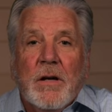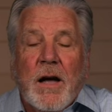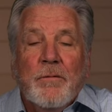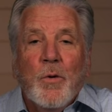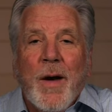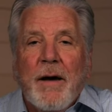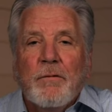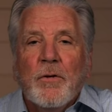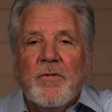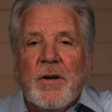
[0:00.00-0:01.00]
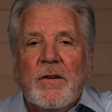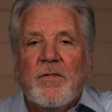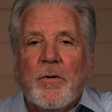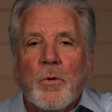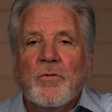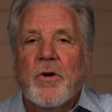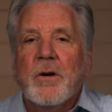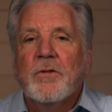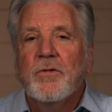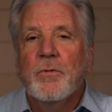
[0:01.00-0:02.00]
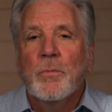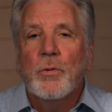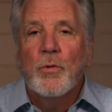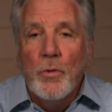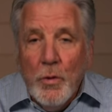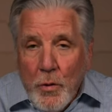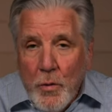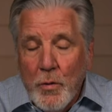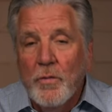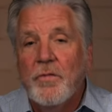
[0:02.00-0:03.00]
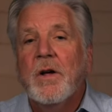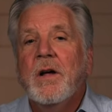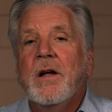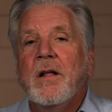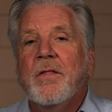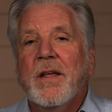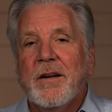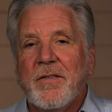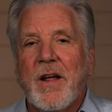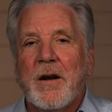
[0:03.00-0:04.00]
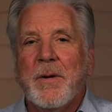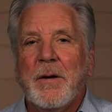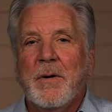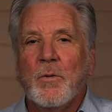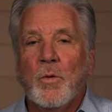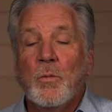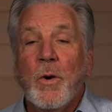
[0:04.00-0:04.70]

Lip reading: Have you ever seen someone try to prove that it's not a baby in the womb?